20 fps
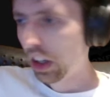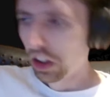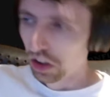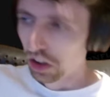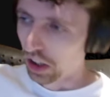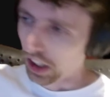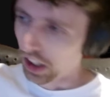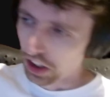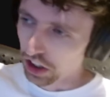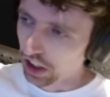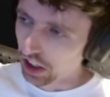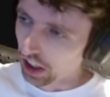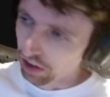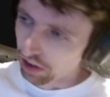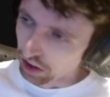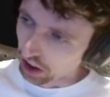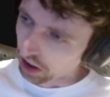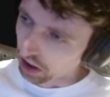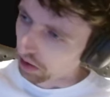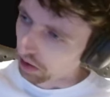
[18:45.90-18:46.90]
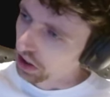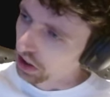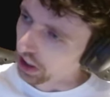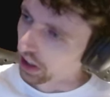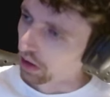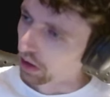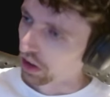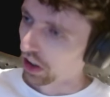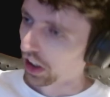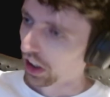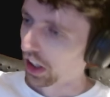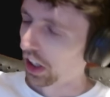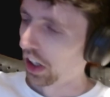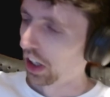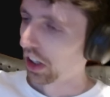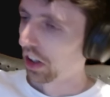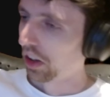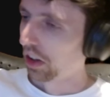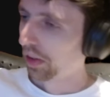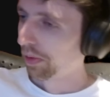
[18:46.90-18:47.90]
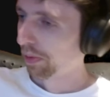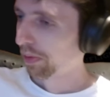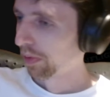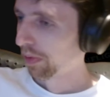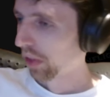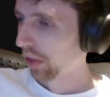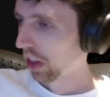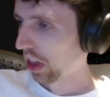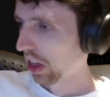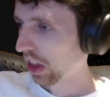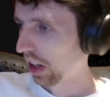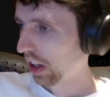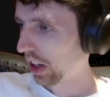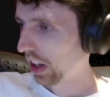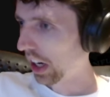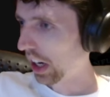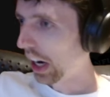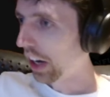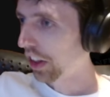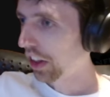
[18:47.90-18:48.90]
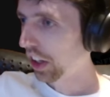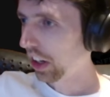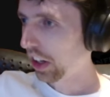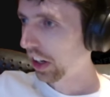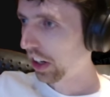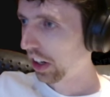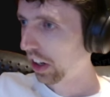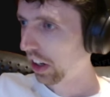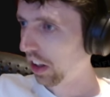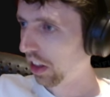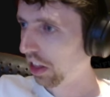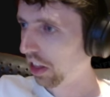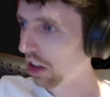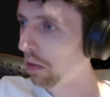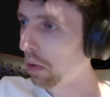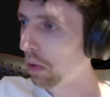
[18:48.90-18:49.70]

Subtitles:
So let's just say, for argument's sake, it was Arcane Echo. I think the